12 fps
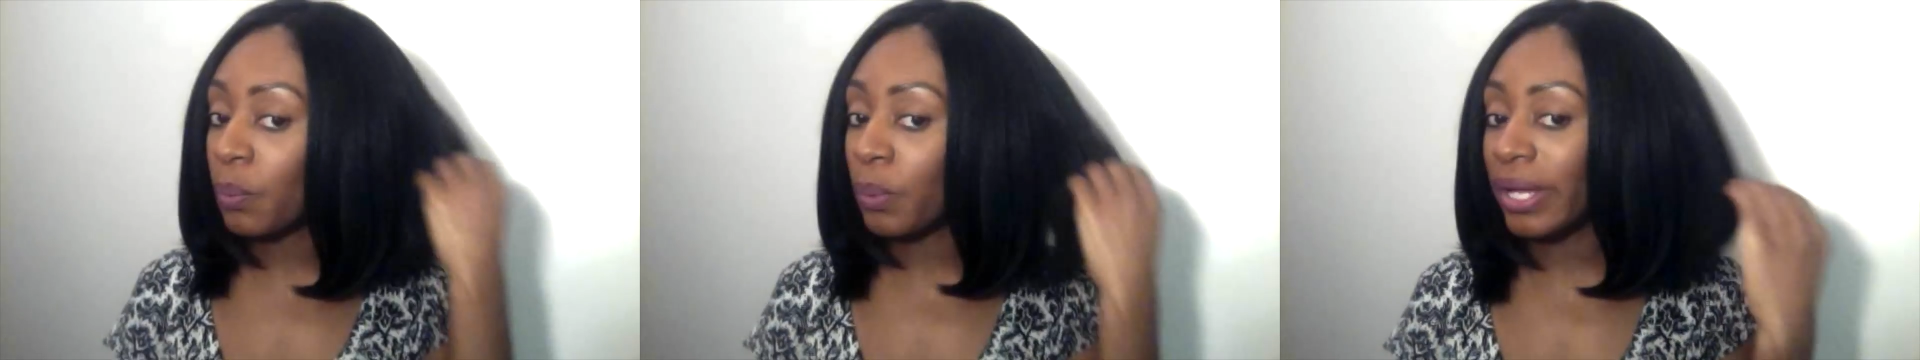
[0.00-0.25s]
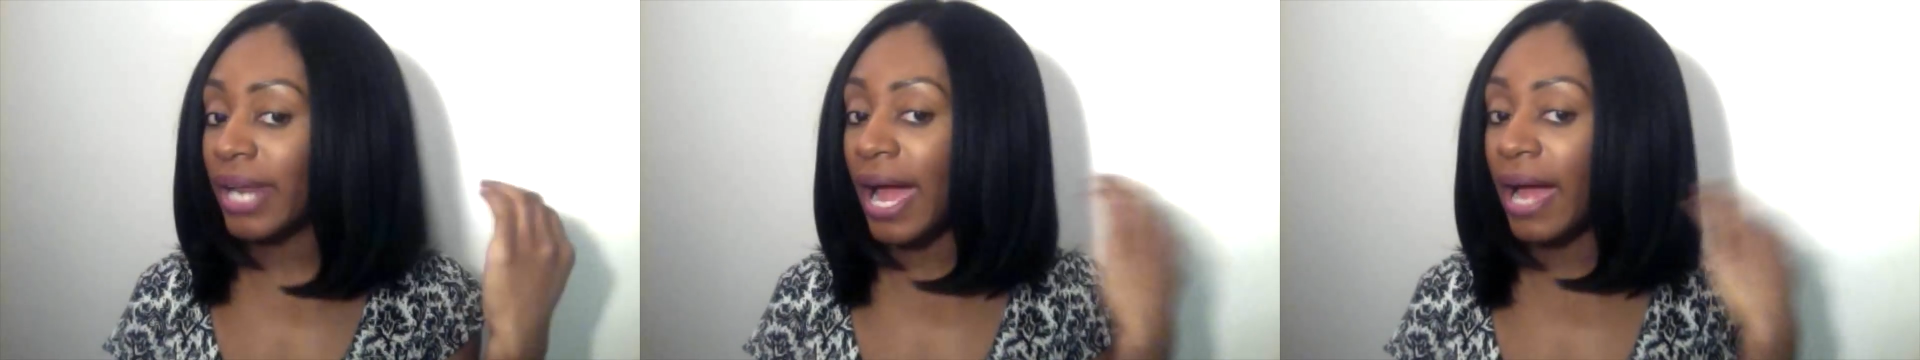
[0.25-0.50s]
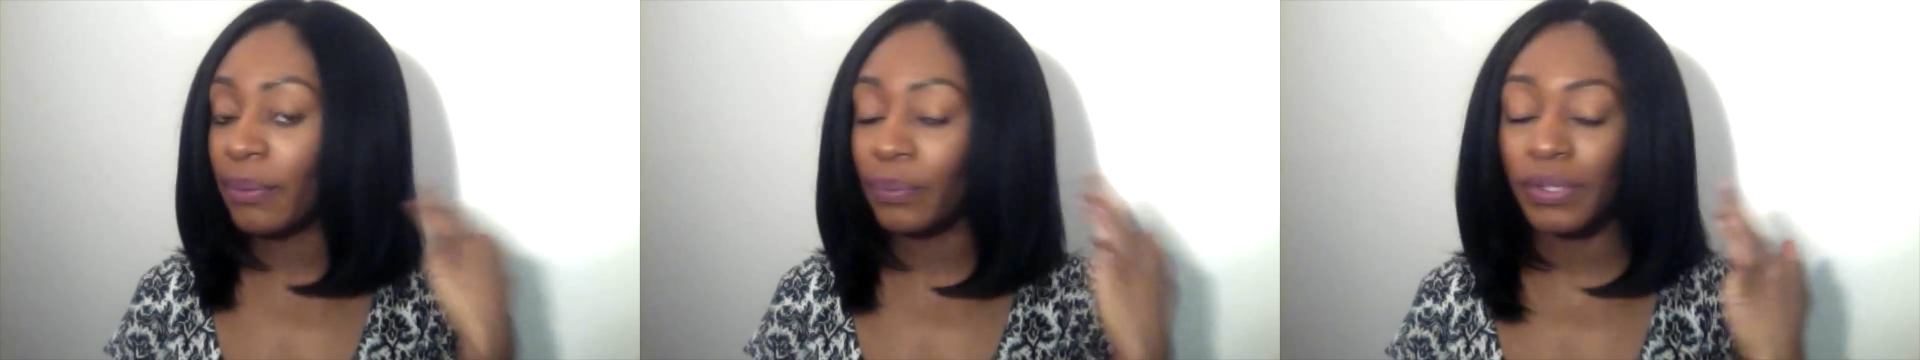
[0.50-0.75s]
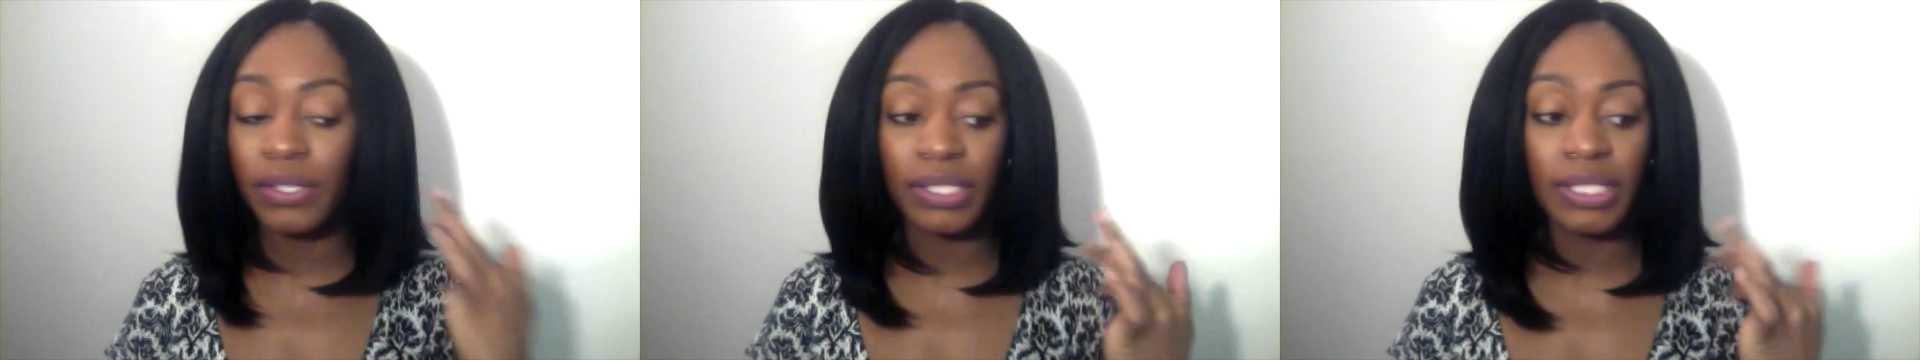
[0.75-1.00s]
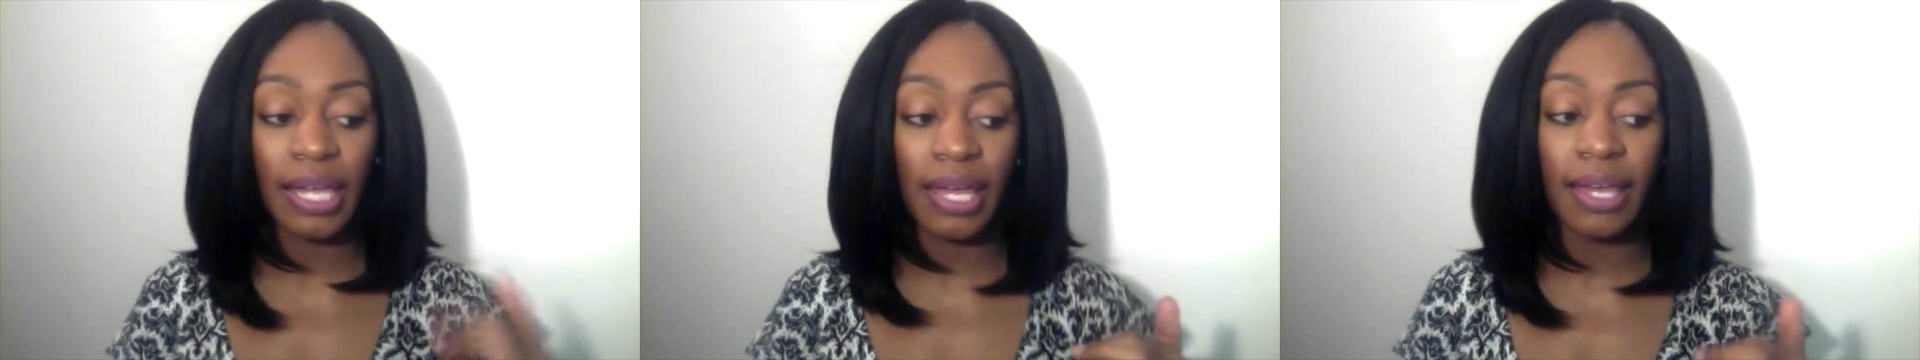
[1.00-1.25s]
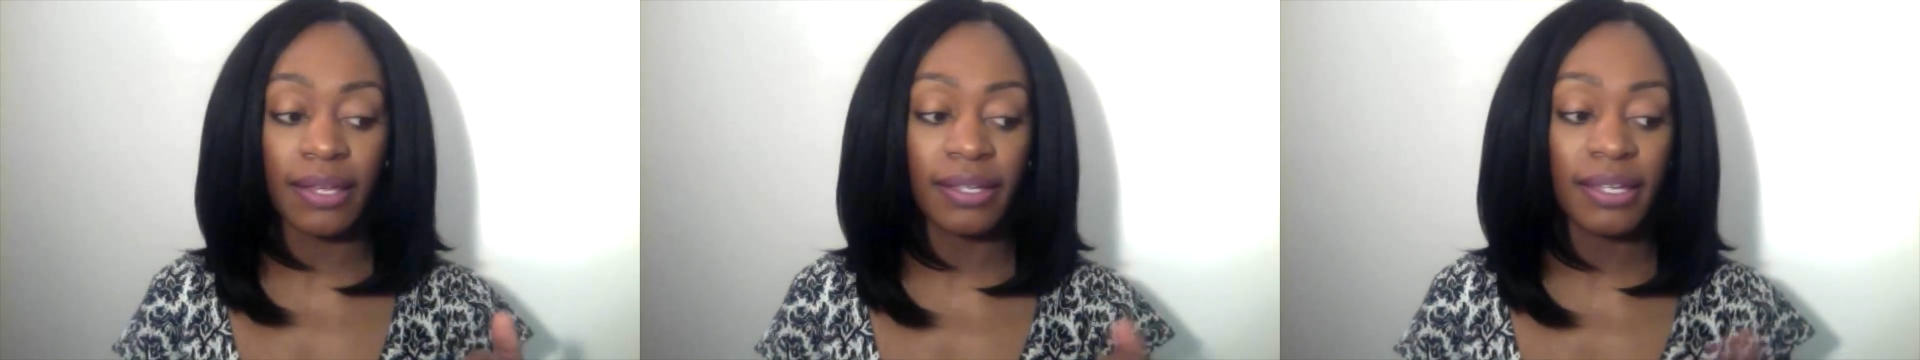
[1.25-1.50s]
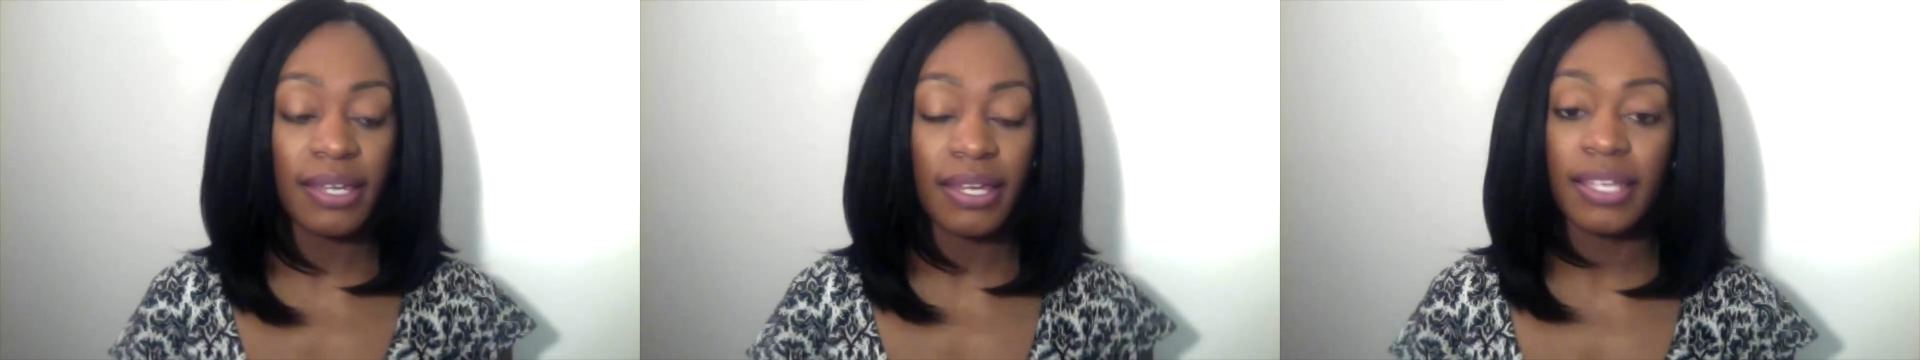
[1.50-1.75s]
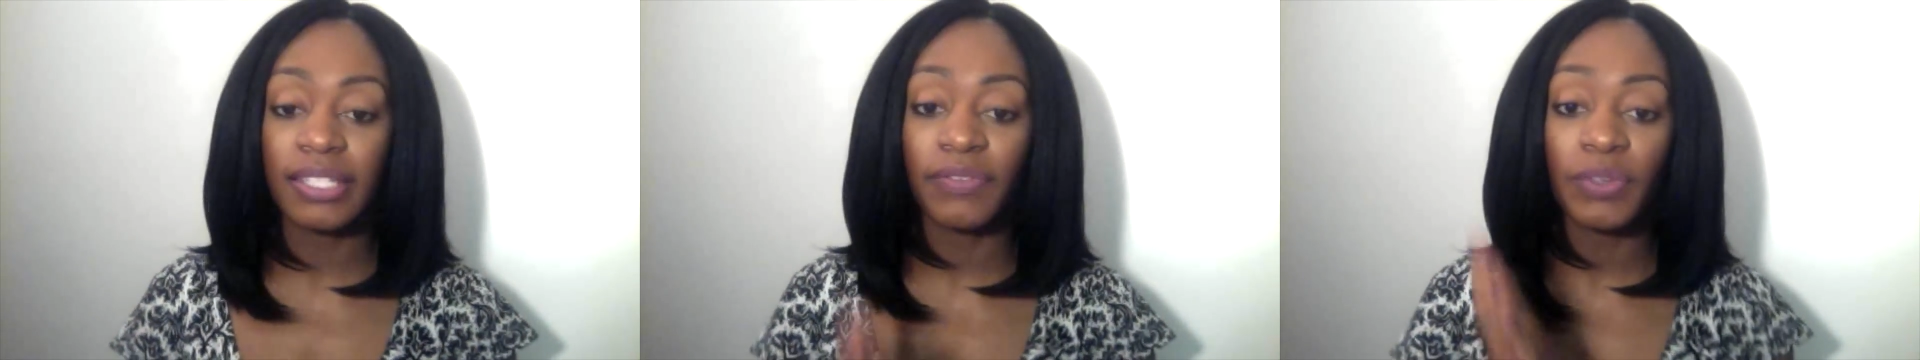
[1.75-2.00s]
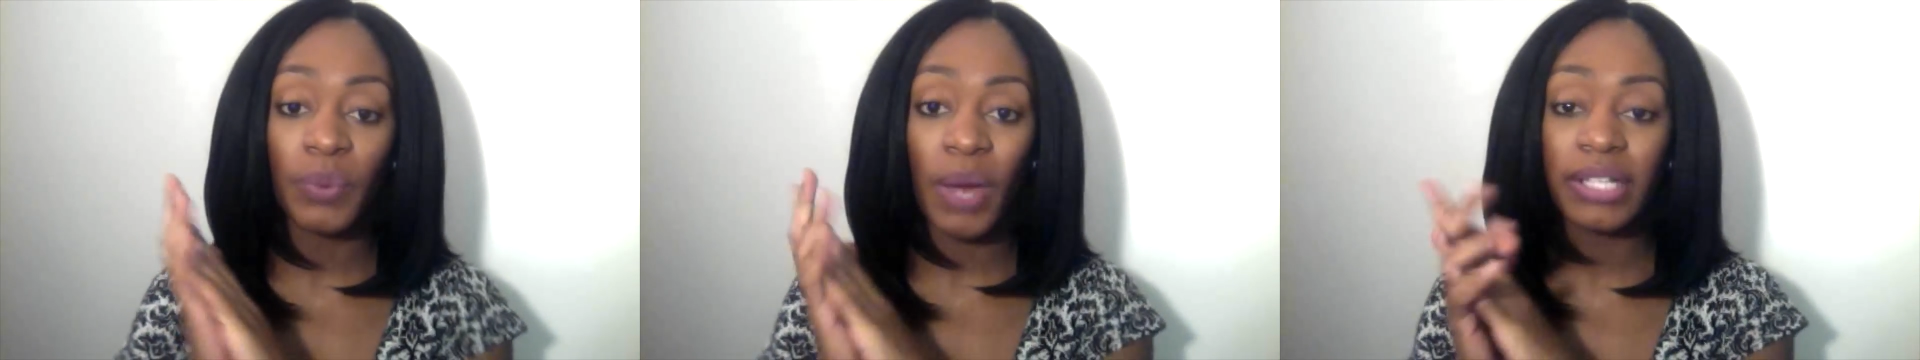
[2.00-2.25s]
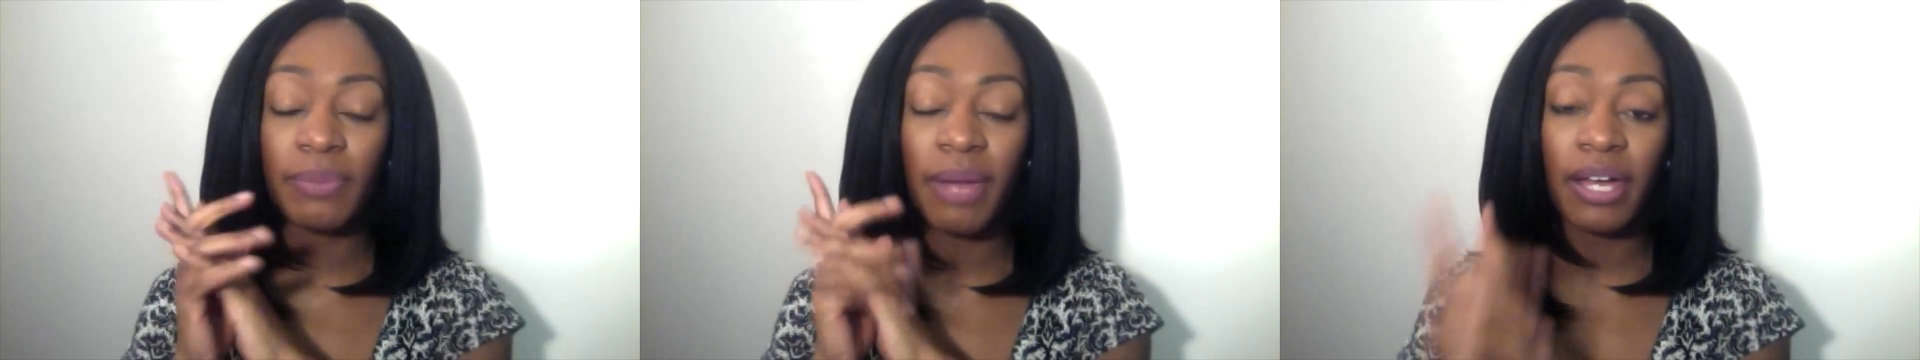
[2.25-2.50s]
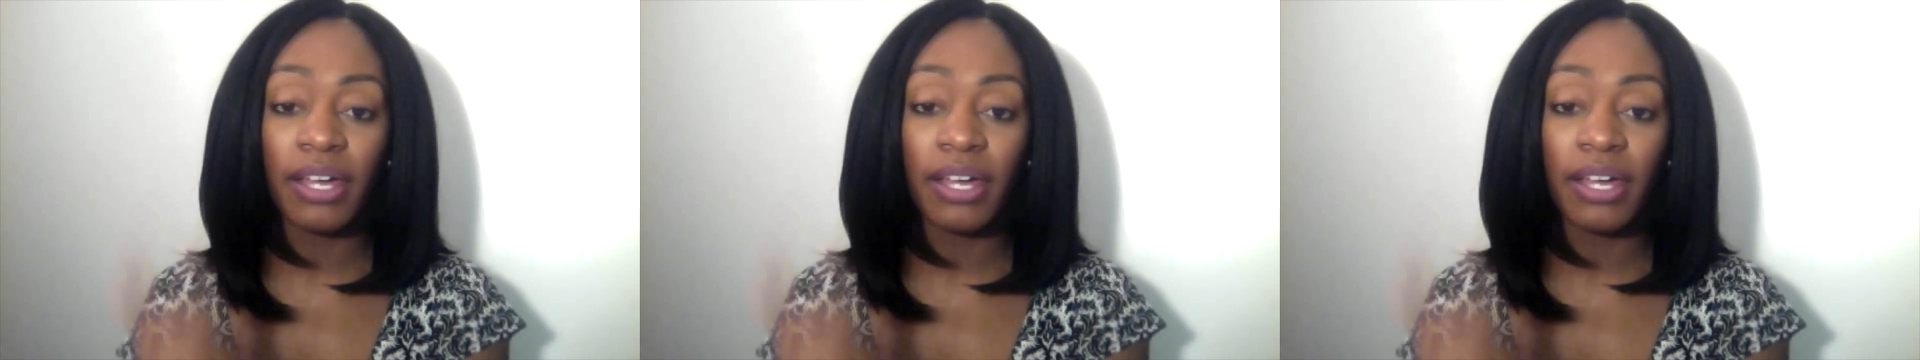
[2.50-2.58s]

What I will say is if you watch my